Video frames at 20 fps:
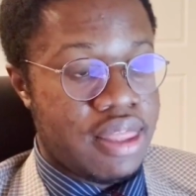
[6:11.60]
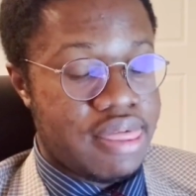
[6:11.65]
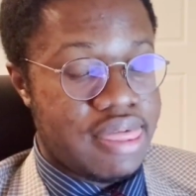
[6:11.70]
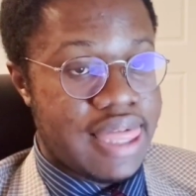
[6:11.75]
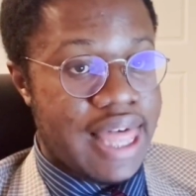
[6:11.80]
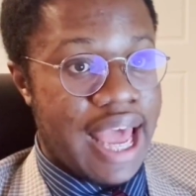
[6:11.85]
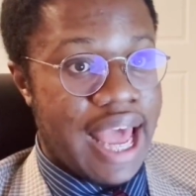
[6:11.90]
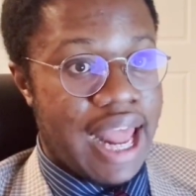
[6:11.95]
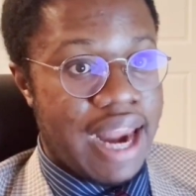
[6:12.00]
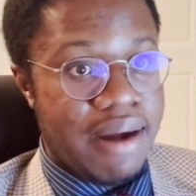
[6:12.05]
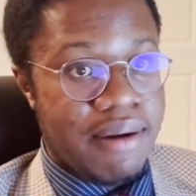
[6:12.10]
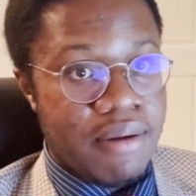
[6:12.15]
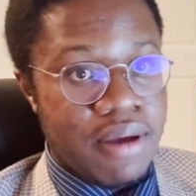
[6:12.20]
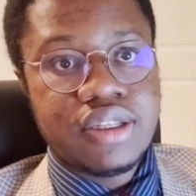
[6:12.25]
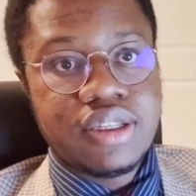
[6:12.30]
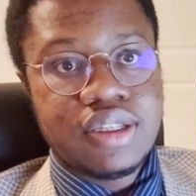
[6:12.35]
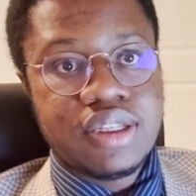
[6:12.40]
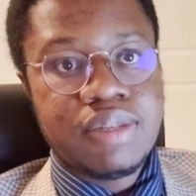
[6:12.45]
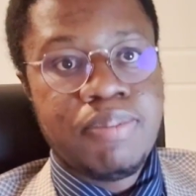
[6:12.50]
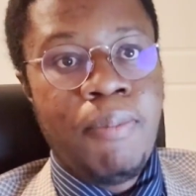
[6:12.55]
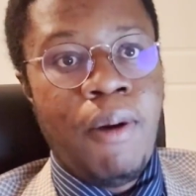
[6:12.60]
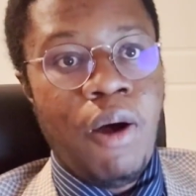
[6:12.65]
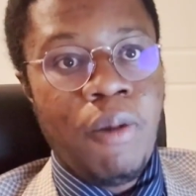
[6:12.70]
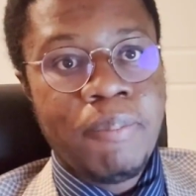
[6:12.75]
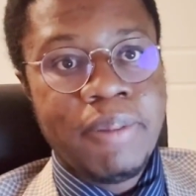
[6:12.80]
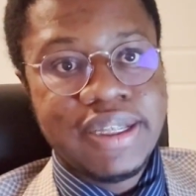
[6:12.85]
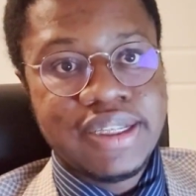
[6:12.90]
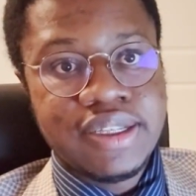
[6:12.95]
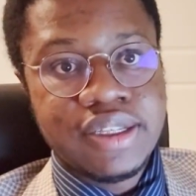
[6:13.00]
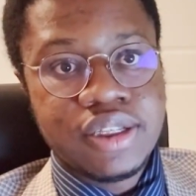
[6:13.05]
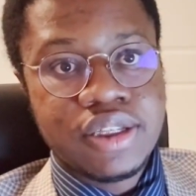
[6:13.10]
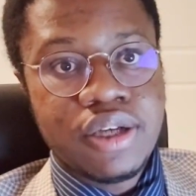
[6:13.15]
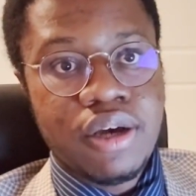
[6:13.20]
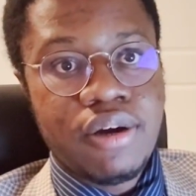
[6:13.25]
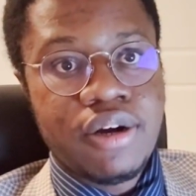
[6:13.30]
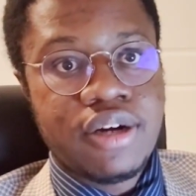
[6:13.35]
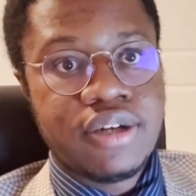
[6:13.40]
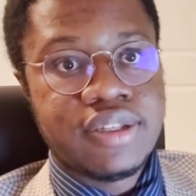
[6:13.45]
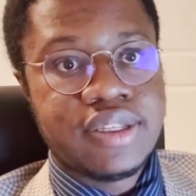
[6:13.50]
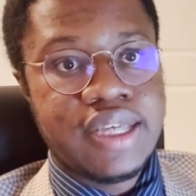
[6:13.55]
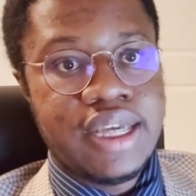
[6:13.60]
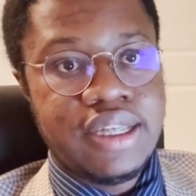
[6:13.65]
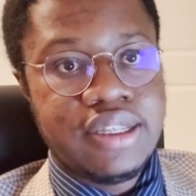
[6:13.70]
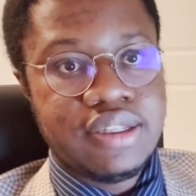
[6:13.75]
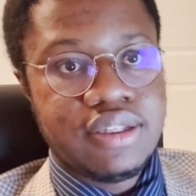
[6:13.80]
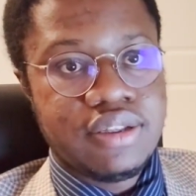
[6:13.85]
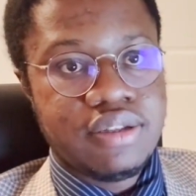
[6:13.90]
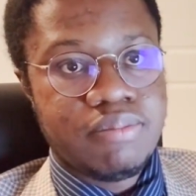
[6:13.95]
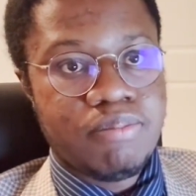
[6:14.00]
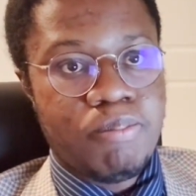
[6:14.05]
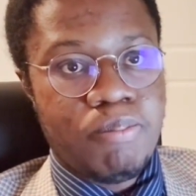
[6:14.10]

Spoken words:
that small business owners and